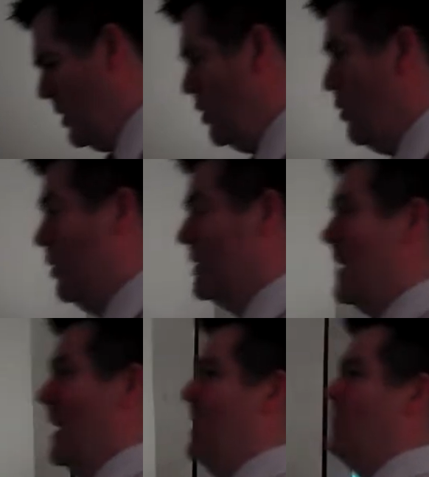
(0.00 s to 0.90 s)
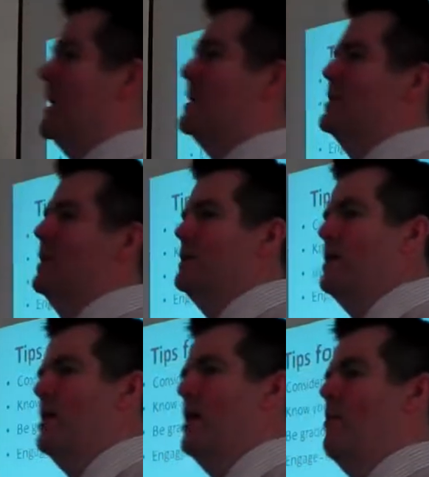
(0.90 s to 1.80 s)
who on a daily
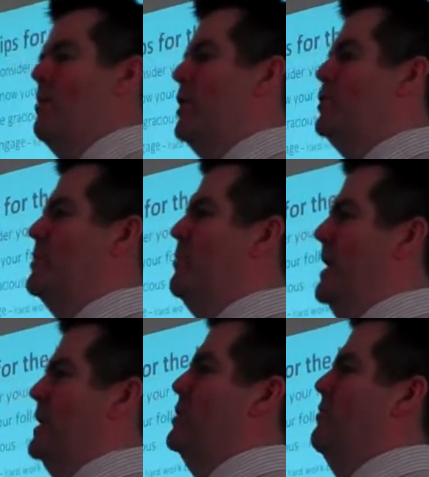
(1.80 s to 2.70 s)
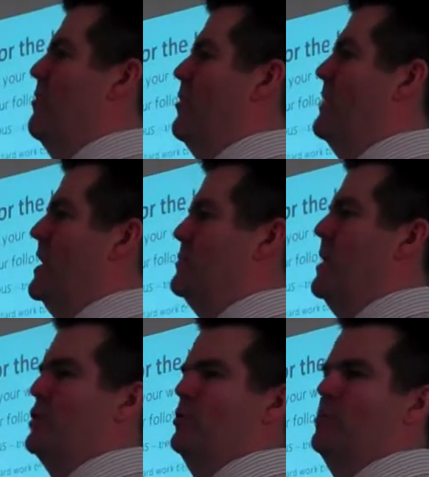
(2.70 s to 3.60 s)
basis post a picture up of their
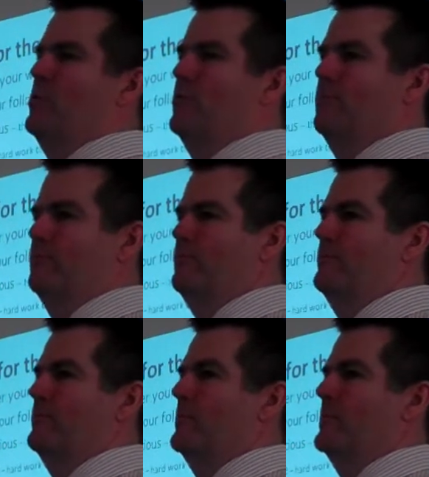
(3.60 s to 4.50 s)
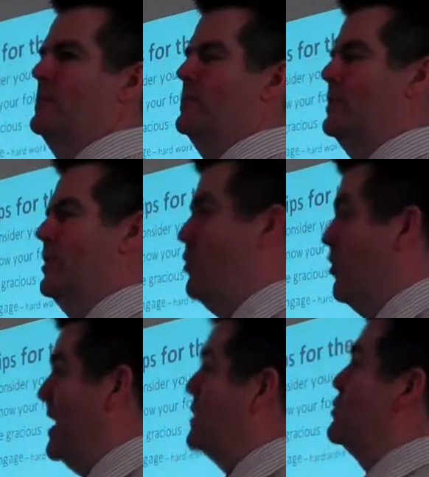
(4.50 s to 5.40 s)
specials board.
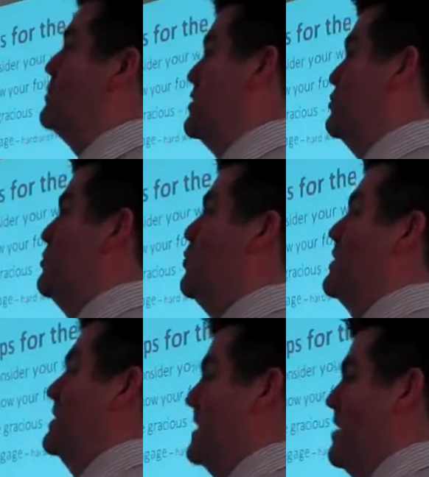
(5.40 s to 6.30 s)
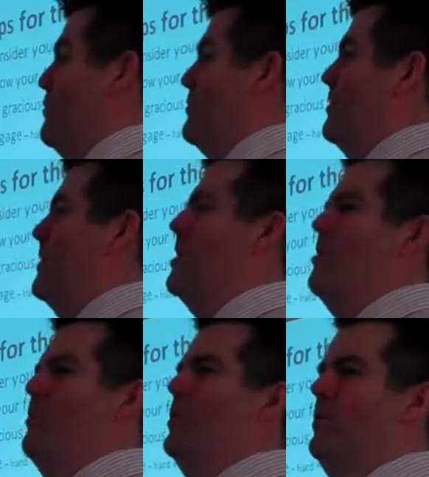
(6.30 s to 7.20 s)
Not the actual specials board itself,
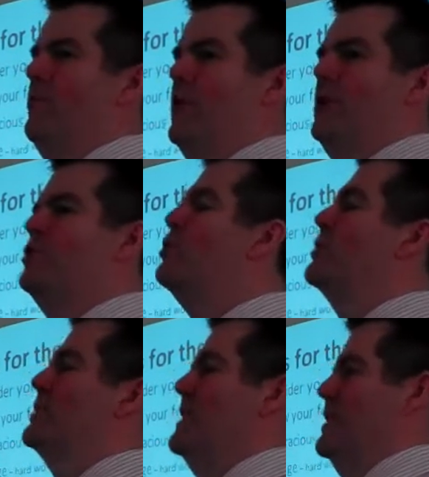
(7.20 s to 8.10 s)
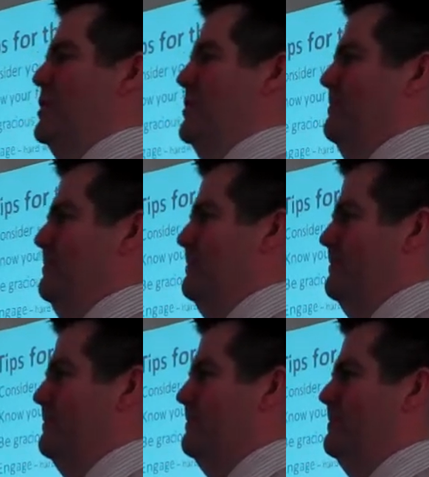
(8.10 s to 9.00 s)
but the first cooked dish.
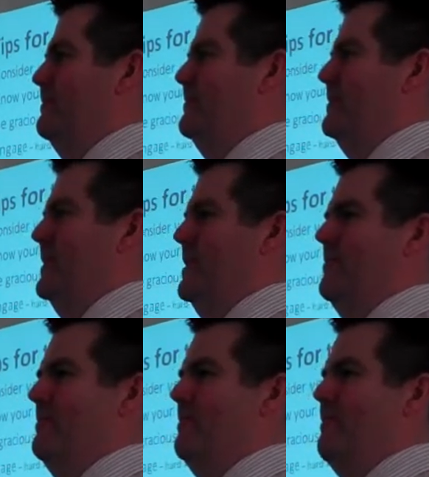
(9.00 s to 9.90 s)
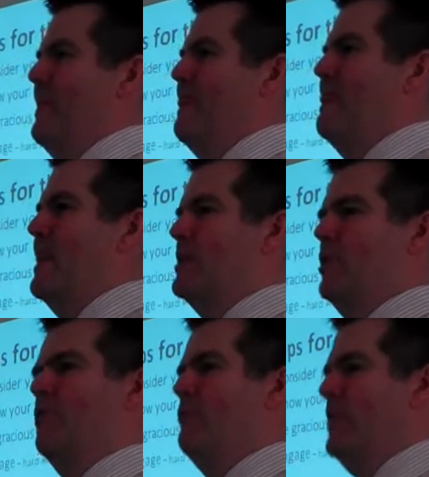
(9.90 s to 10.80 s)
Yeah?
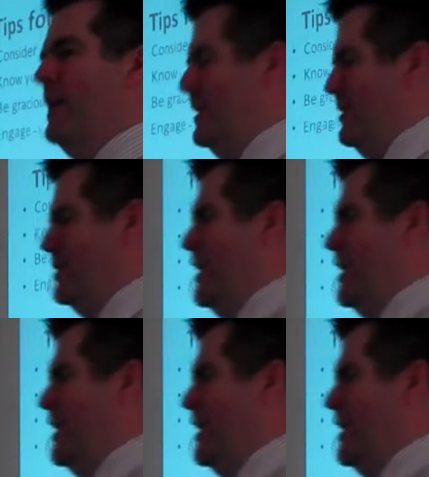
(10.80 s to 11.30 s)
Because I can read in the